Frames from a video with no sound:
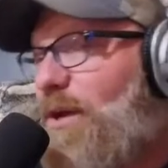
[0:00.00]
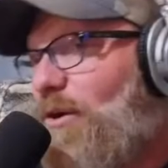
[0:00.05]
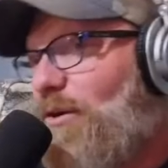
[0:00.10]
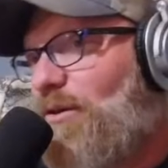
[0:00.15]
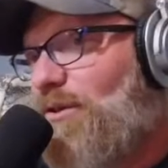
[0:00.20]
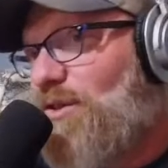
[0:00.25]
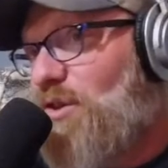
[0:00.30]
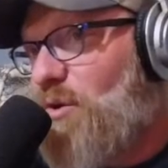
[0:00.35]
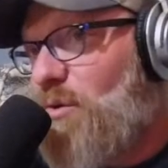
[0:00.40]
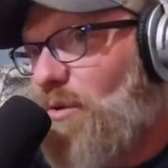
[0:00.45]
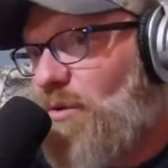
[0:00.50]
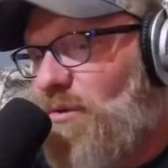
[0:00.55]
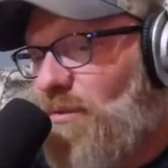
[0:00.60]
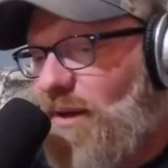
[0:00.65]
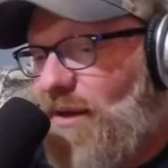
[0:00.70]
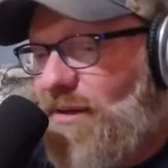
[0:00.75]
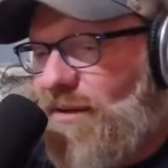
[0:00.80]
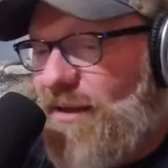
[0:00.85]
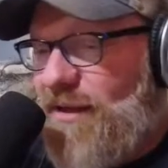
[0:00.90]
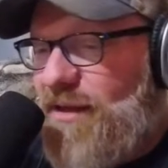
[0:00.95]
or 2 or
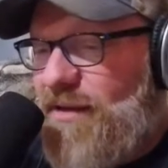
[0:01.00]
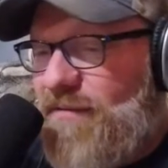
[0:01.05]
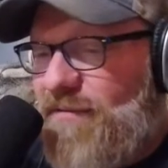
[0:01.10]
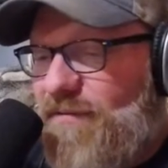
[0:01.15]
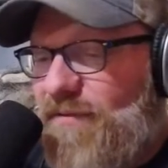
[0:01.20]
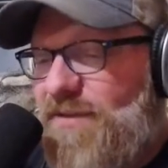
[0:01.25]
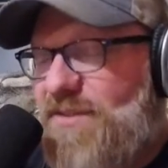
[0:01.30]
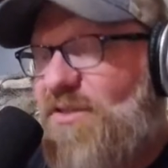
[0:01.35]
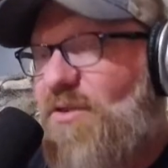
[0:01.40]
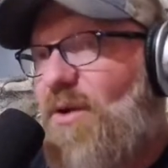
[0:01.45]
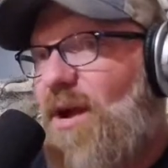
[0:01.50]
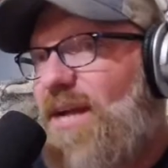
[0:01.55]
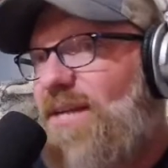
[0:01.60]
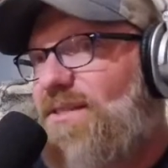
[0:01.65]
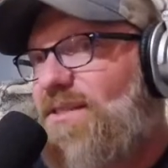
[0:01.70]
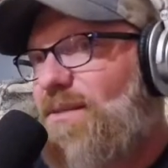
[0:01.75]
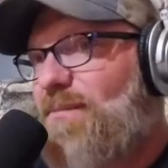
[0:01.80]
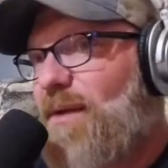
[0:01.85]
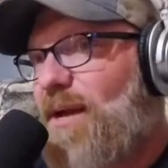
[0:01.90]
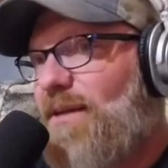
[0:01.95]
3 to live. It's
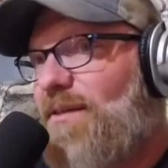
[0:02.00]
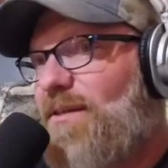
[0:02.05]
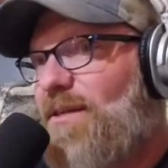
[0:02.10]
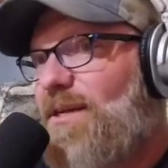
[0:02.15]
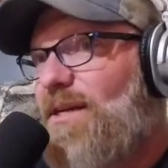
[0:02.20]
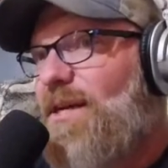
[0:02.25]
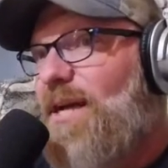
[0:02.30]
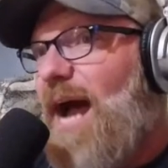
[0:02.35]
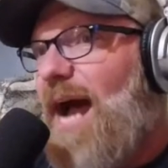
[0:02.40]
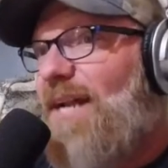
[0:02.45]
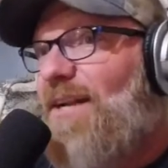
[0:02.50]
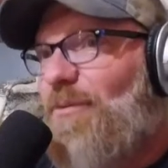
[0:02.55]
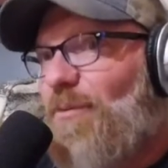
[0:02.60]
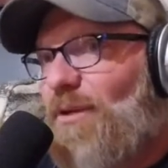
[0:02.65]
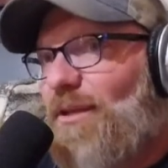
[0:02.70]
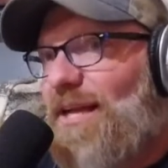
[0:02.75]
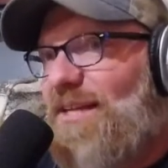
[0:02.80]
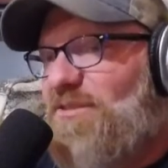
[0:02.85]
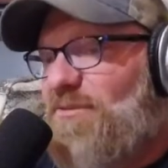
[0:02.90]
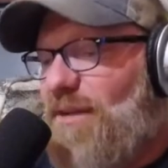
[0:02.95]
crazy, man. I didn't
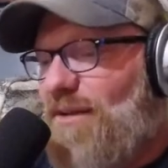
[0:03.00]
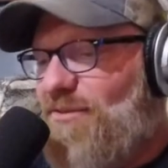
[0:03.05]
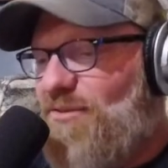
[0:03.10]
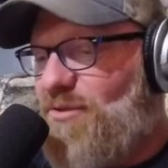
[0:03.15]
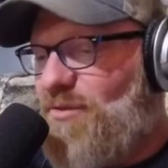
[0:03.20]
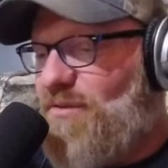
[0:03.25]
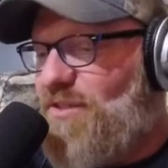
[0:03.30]
realize when I was doing